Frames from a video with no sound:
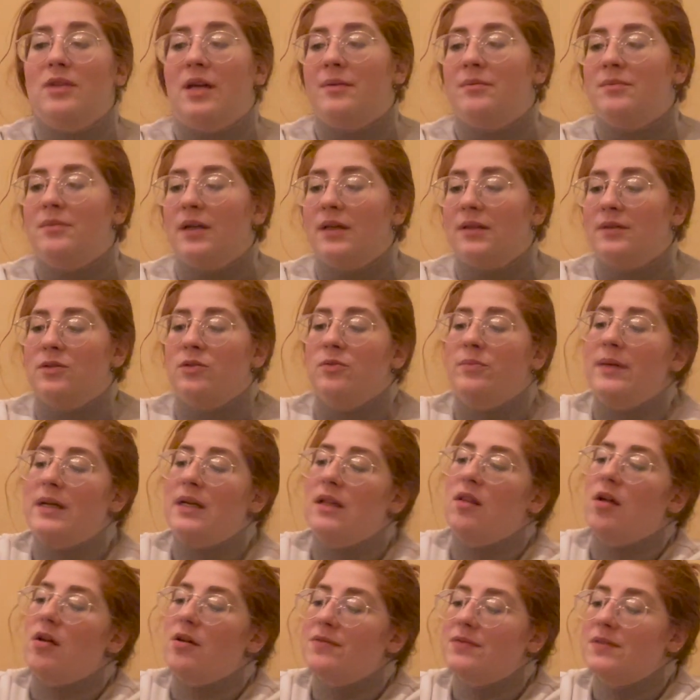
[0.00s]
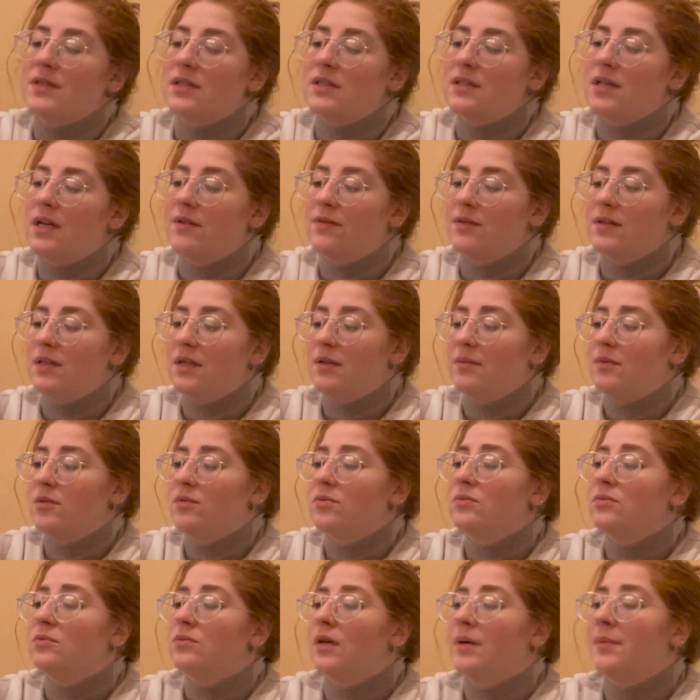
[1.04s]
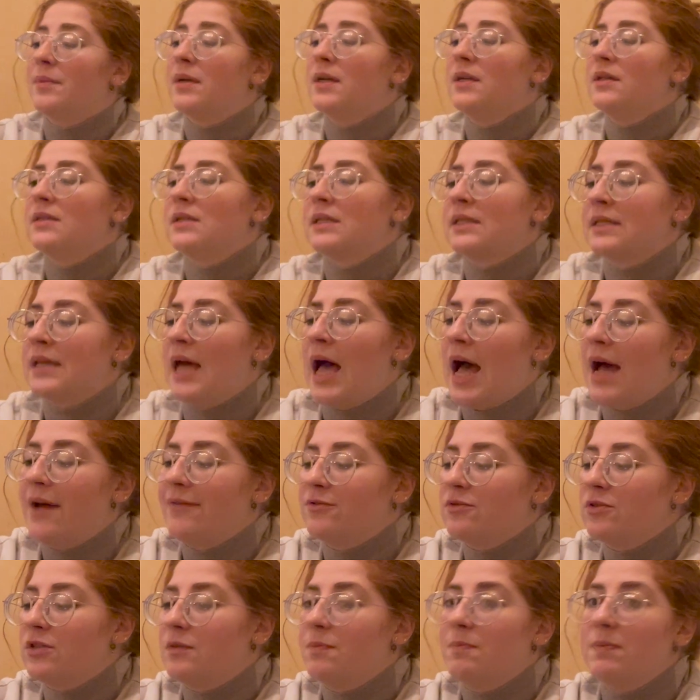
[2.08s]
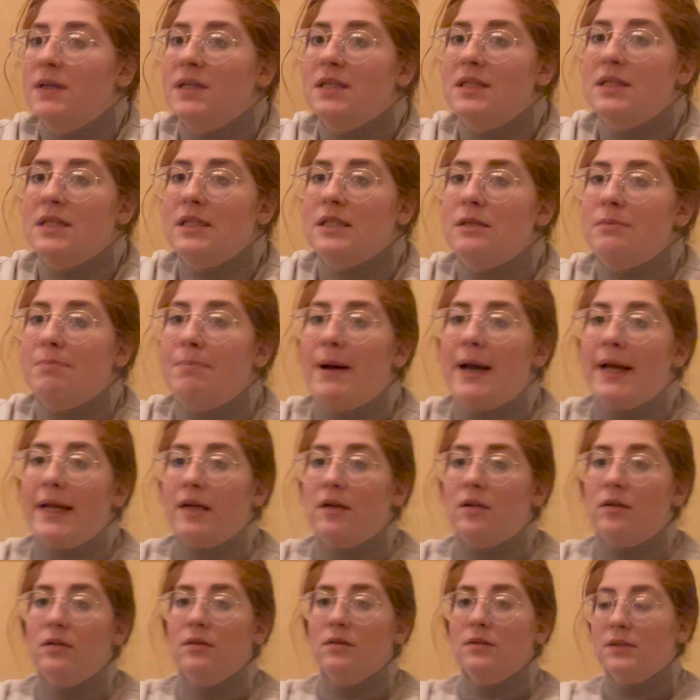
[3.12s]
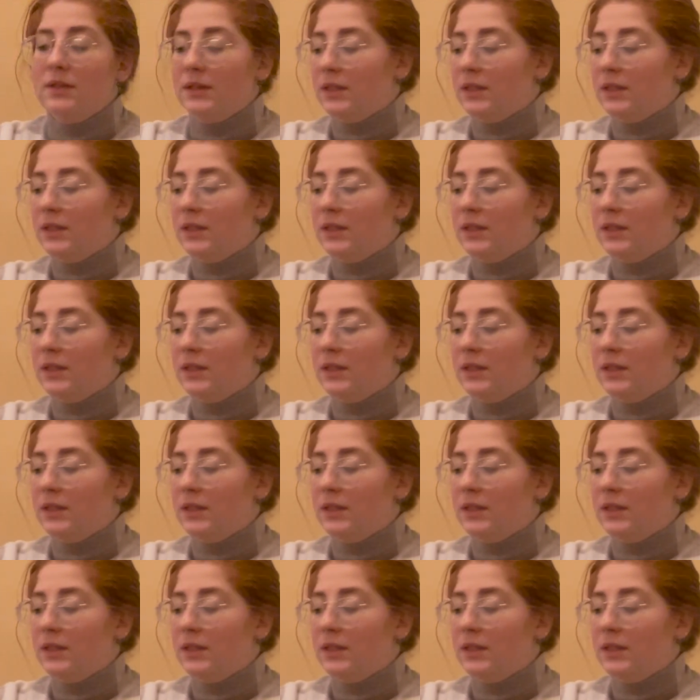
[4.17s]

I don't make a lot of sense after that. Oh, I'm gonna have to split this pile